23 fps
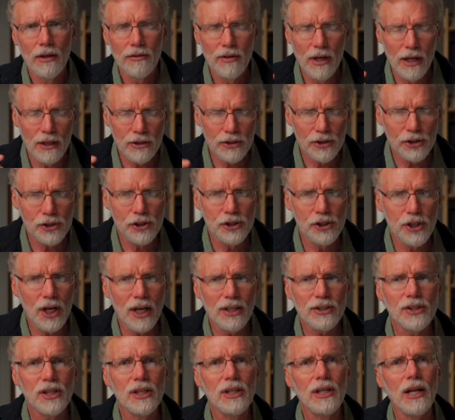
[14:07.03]
There's
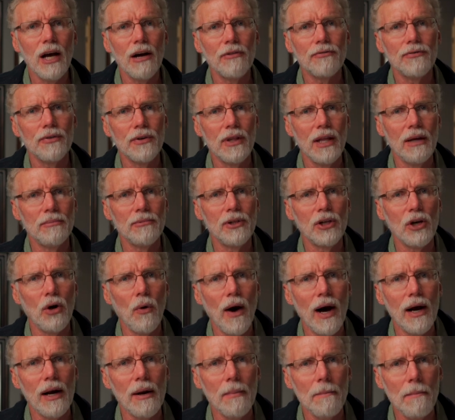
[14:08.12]
just enough for them to go
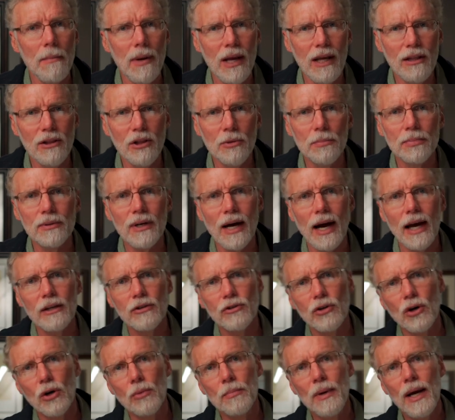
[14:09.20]
out and meet the
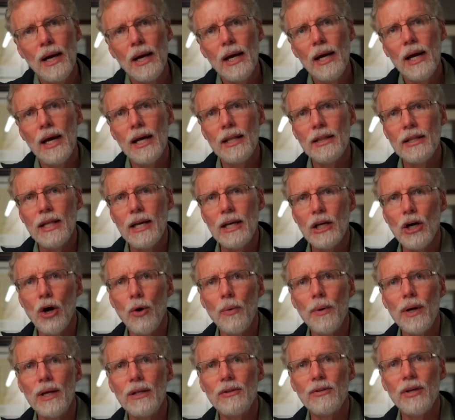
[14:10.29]
bridegroom and then
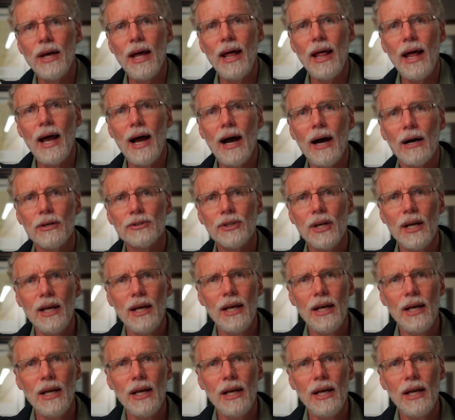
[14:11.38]
go into the house.